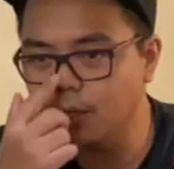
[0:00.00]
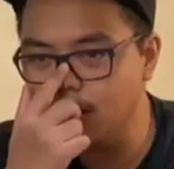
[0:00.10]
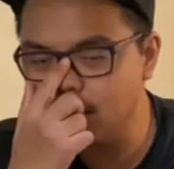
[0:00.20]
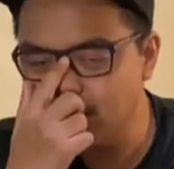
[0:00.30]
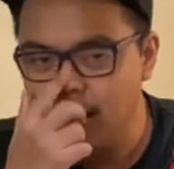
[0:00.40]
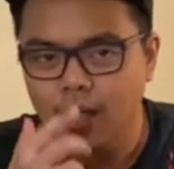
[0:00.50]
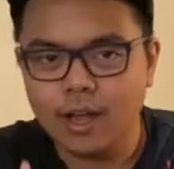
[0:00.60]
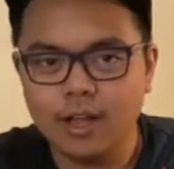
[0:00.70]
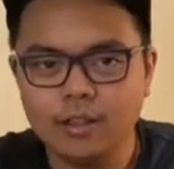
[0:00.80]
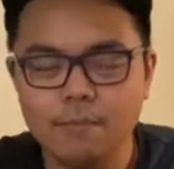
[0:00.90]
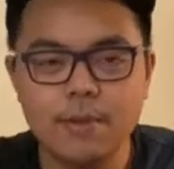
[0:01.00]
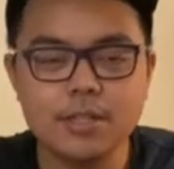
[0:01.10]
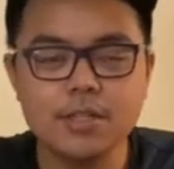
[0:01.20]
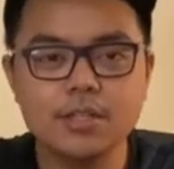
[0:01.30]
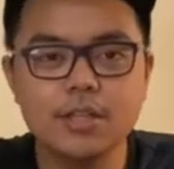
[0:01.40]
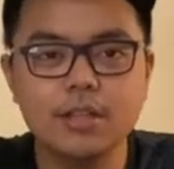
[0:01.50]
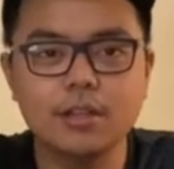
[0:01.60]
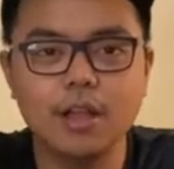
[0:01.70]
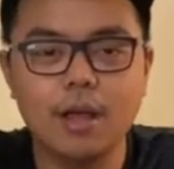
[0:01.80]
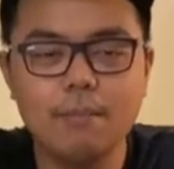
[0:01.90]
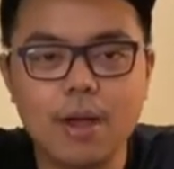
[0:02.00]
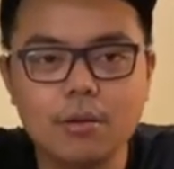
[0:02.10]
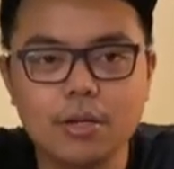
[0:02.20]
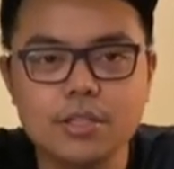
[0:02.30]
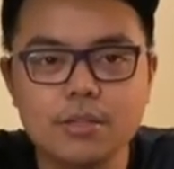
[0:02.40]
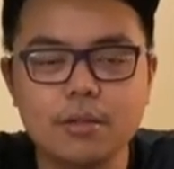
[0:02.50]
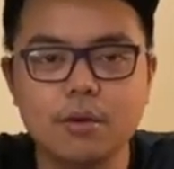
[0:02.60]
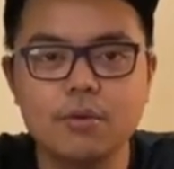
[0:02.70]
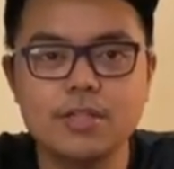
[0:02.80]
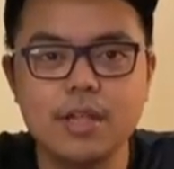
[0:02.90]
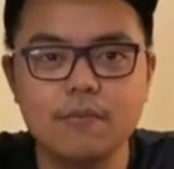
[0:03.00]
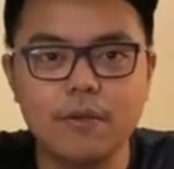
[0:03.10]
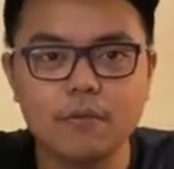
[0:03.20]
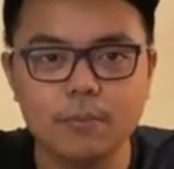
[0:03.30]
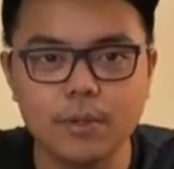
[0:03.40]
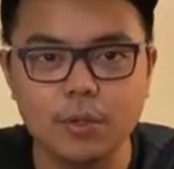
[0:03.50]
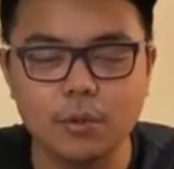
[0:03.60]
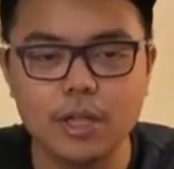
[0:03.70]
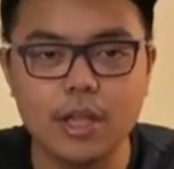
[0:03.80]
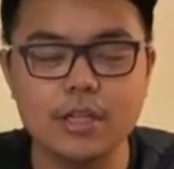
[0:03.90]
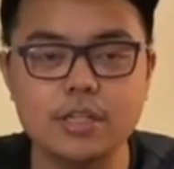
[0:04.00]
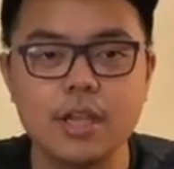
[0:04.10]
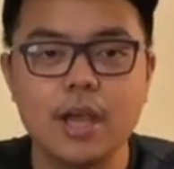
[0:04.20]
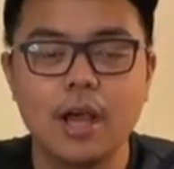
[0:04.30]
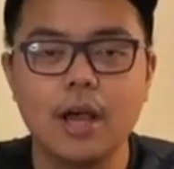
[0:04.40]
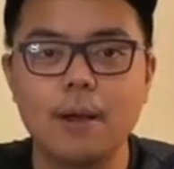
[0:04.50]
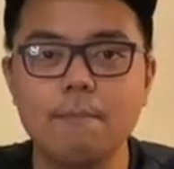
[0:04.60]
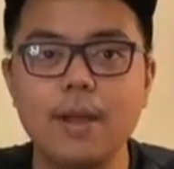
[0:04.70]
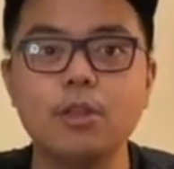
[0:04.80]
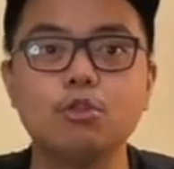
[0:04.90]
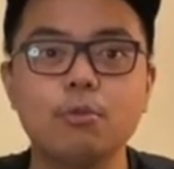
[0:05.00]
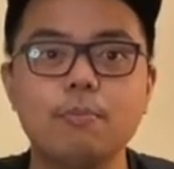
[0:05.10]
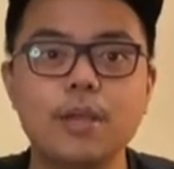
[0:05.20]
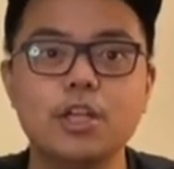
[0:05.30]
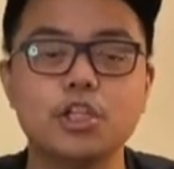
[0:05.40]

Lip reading: is the message that Habakkuk is receiving from the Lord is meant to be